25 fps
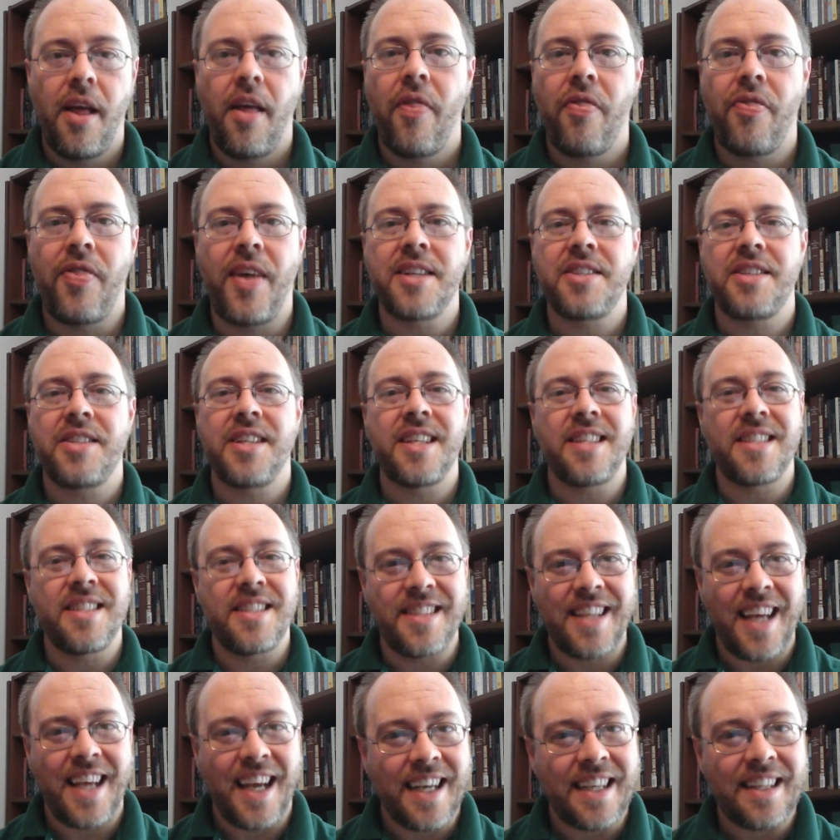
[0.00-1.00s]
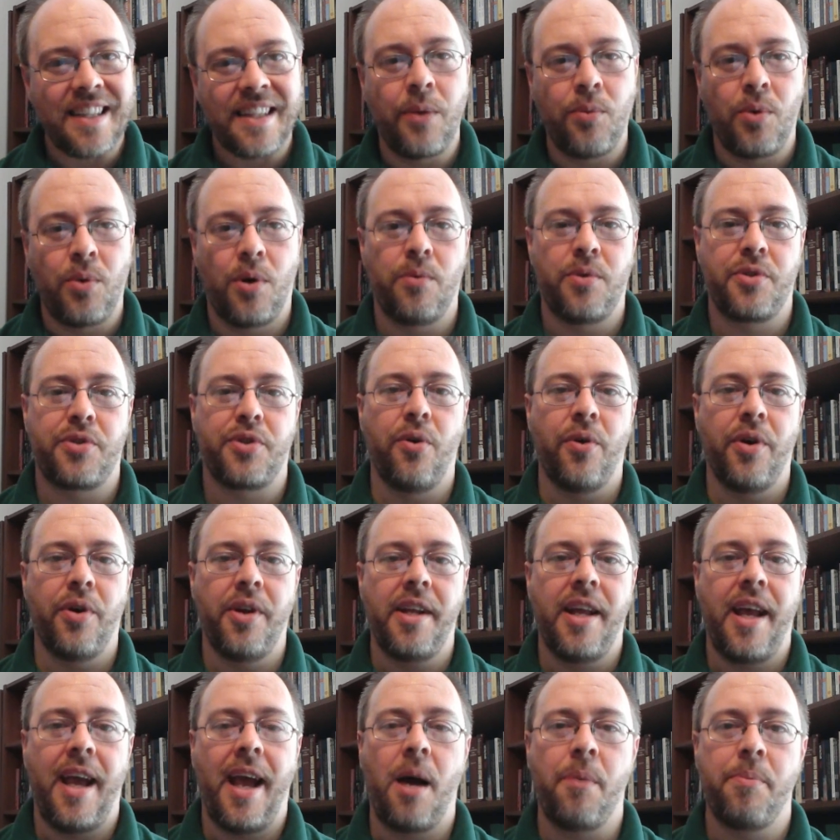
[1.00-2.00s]
That's exactly what was going
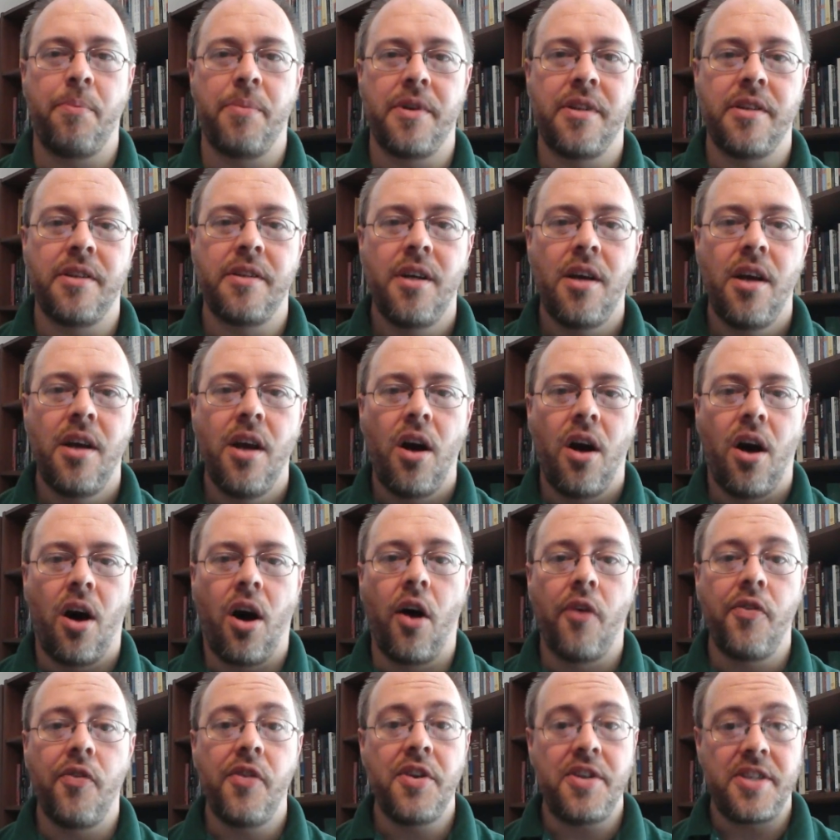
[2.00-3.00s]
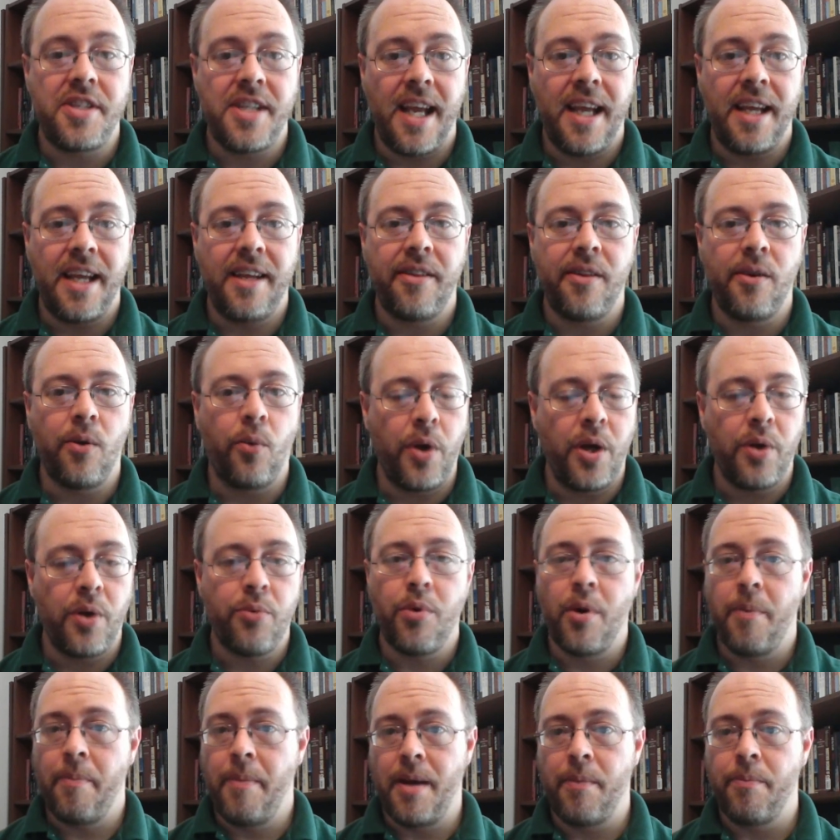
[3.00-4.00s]
to happen on the day that we
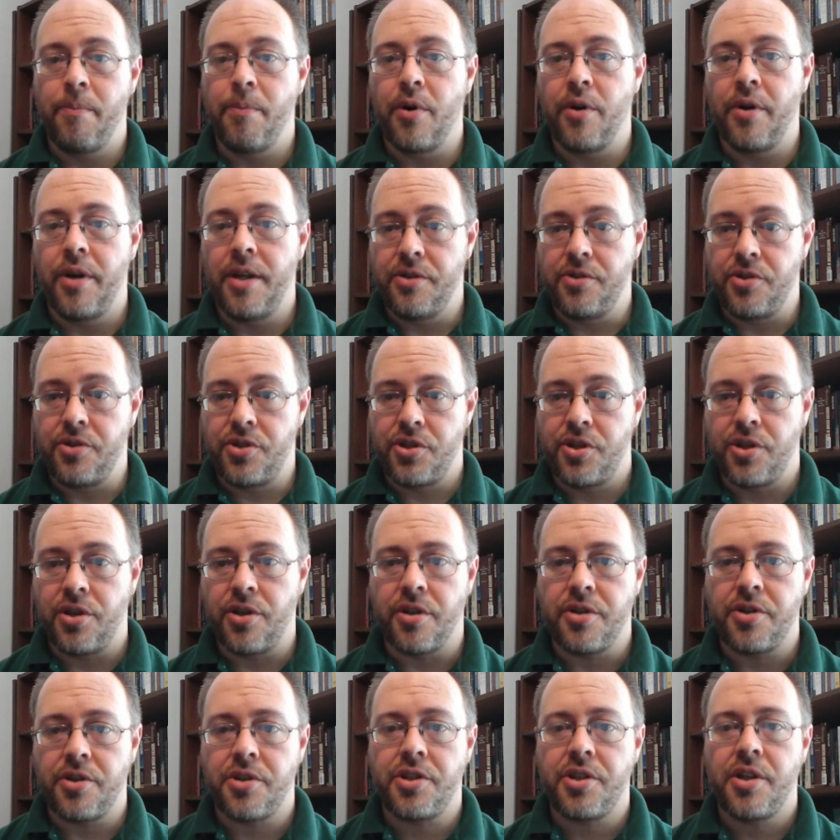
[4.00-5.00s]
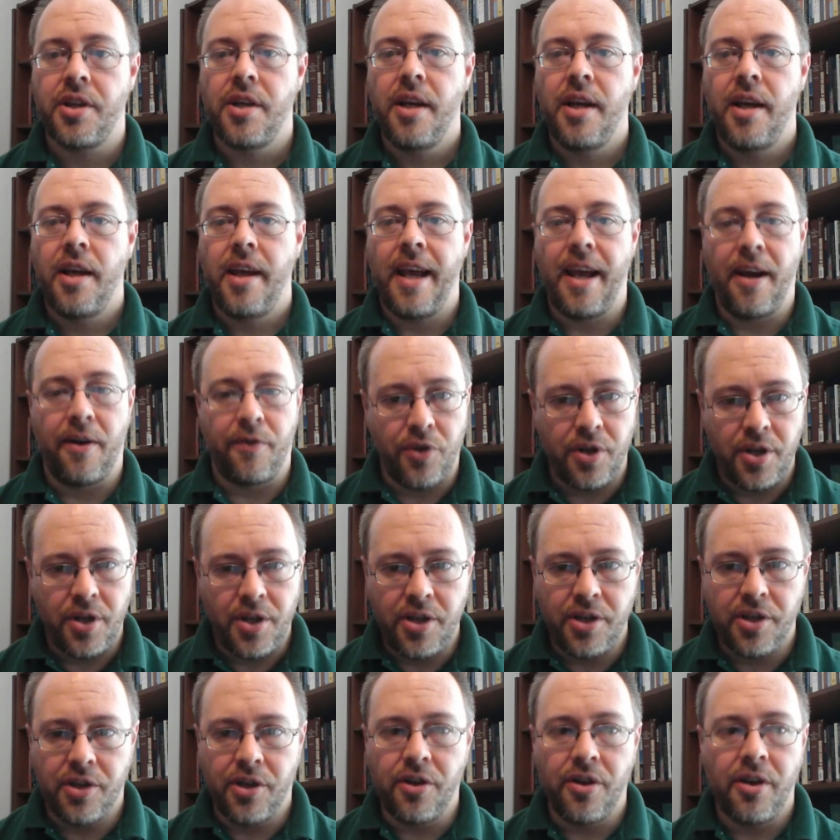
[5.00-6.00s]
remember in church every
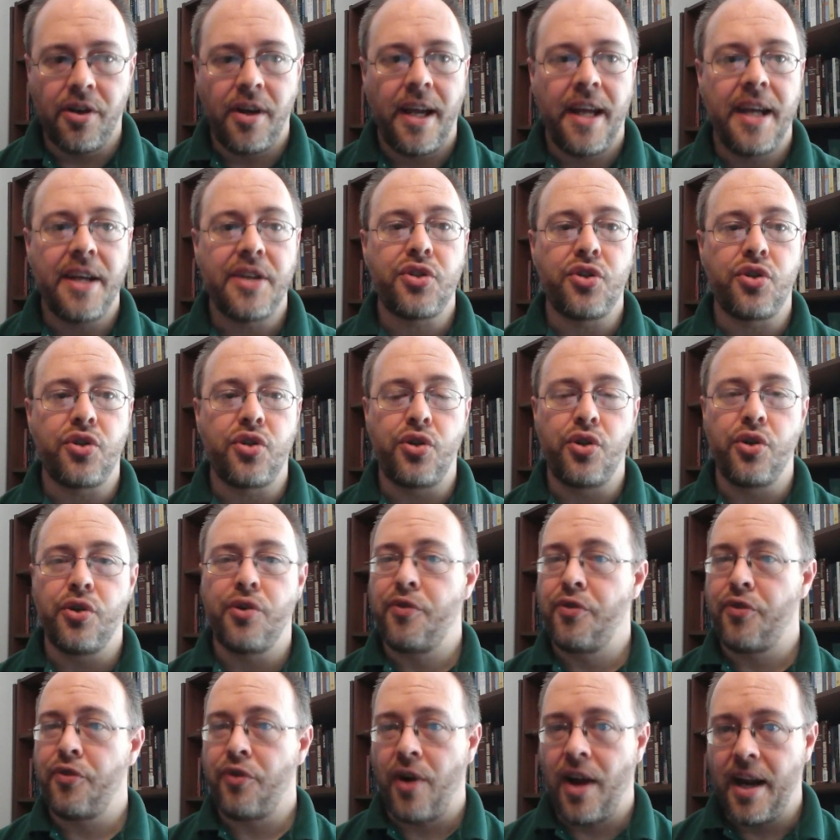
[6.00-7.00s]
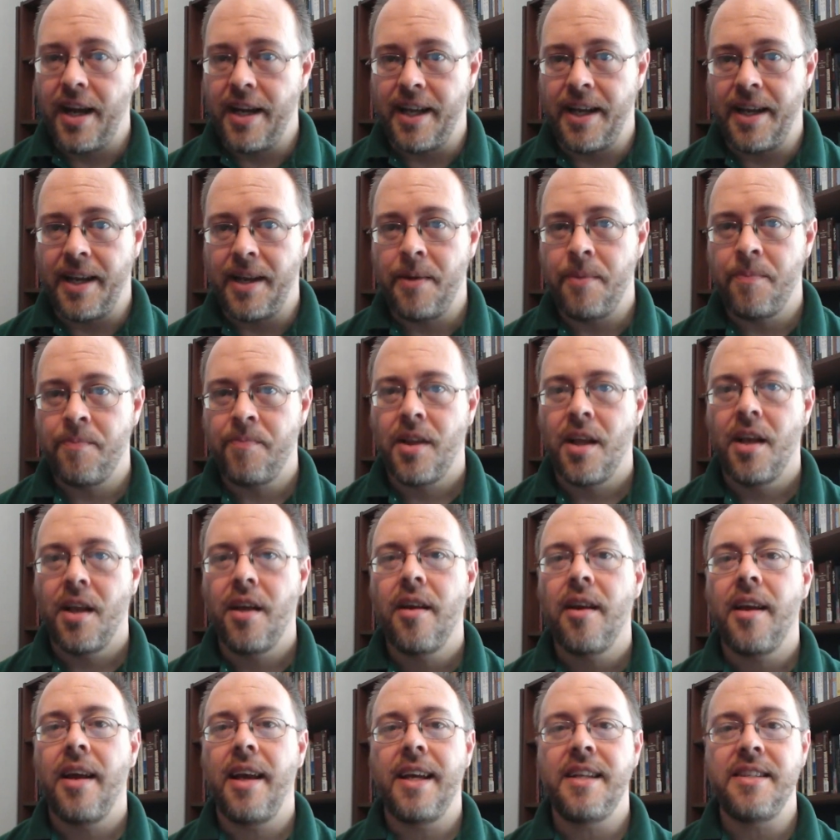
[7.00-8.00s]
year as Good Friday
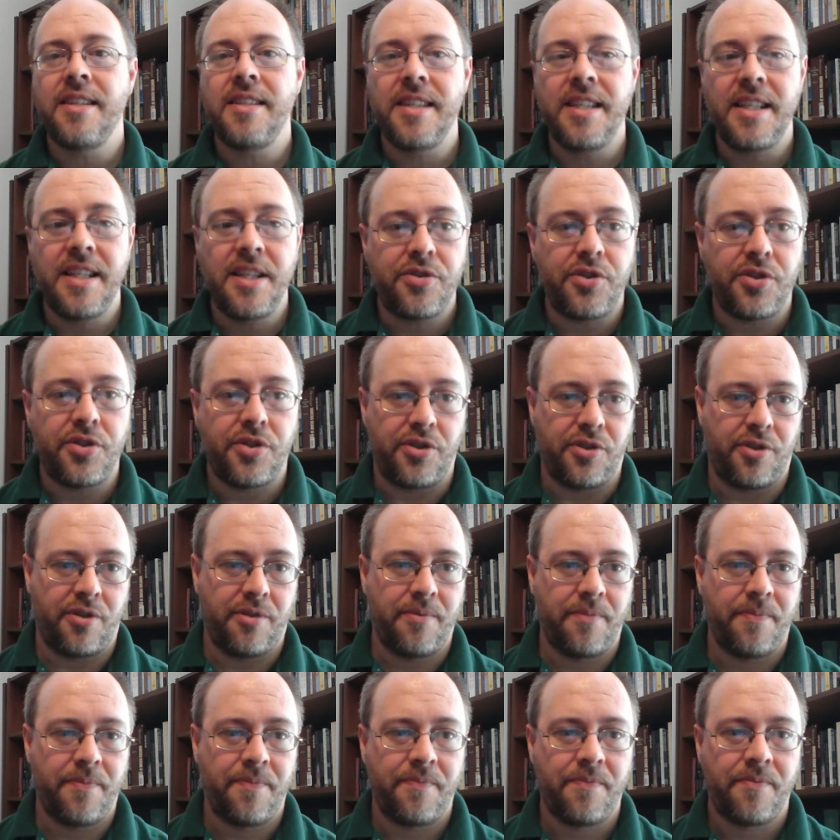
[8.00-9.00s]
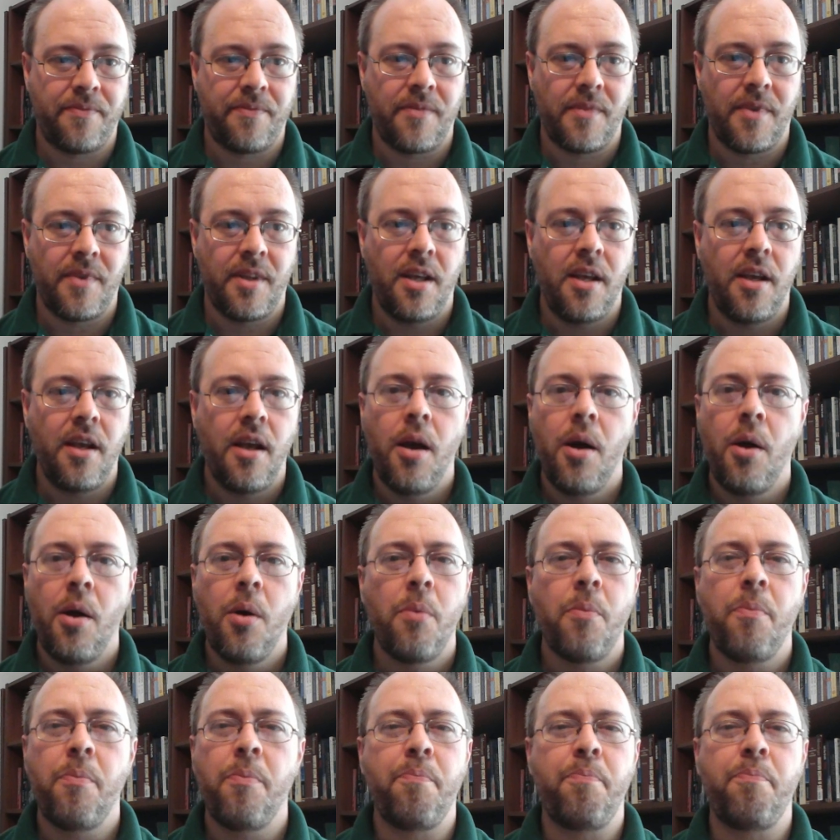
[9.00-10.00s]
and Easter.
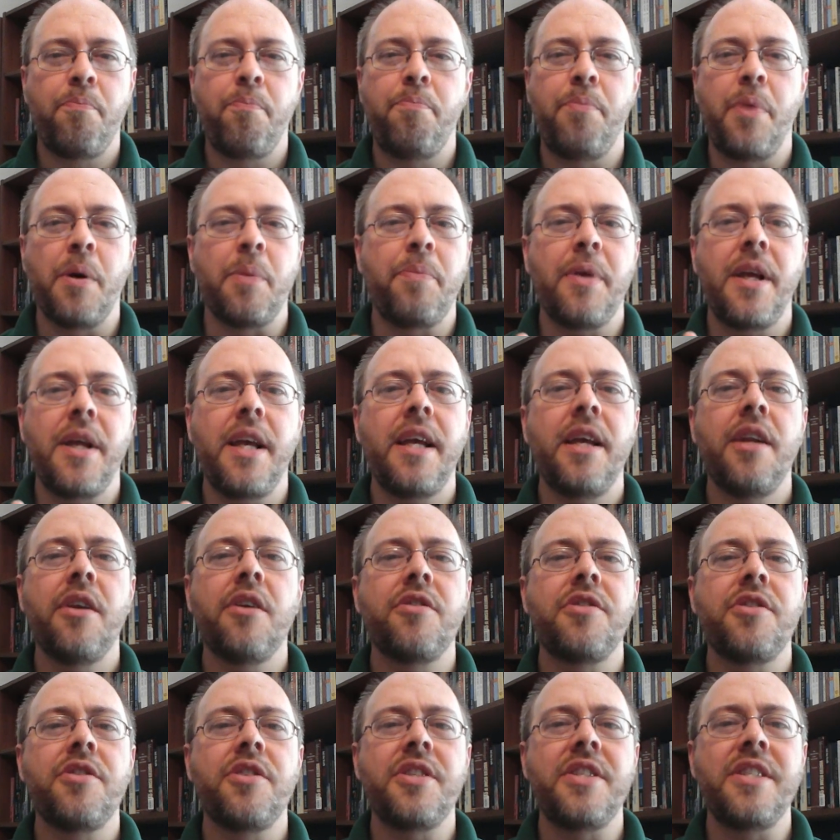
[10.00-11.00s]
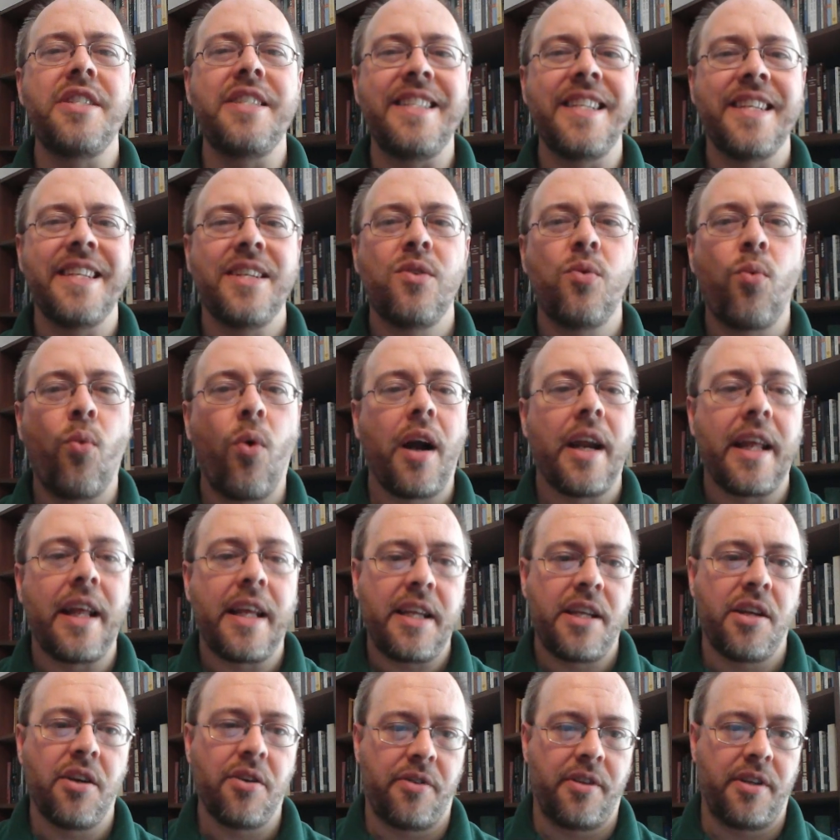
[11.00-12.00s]
But Peter didn't want to
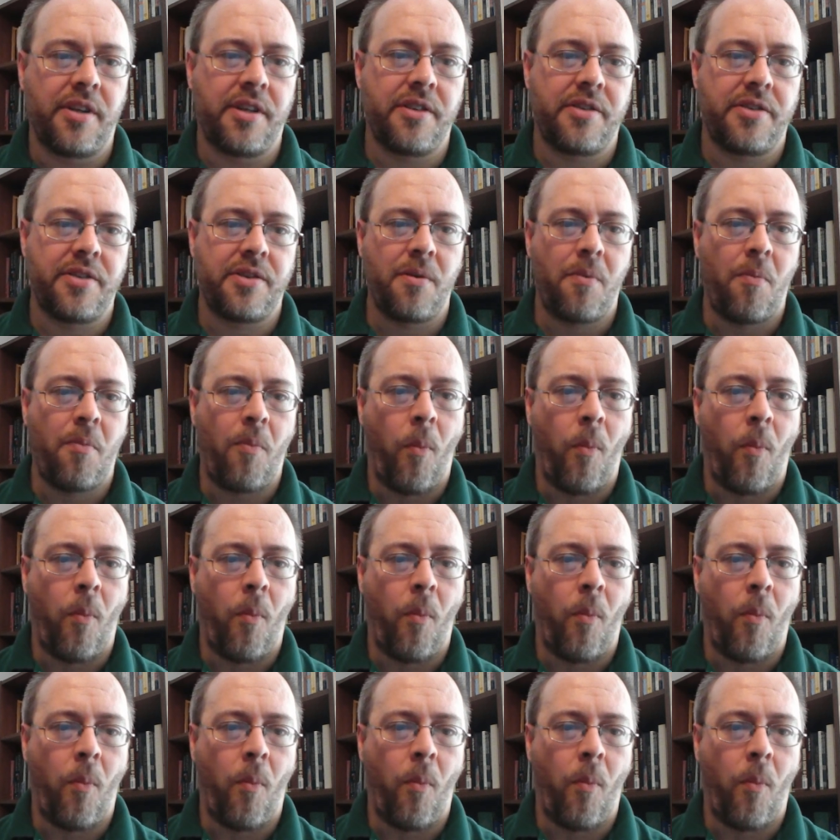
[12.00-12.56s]
hear this.